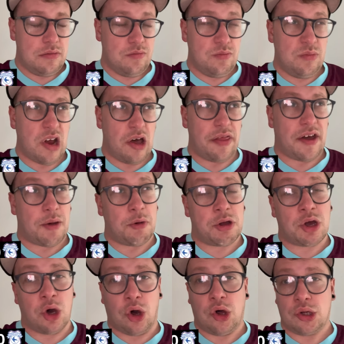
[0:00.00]
not that we're
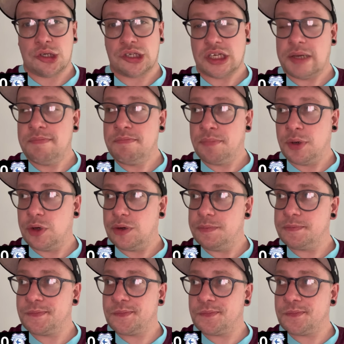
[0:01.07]
coasting, but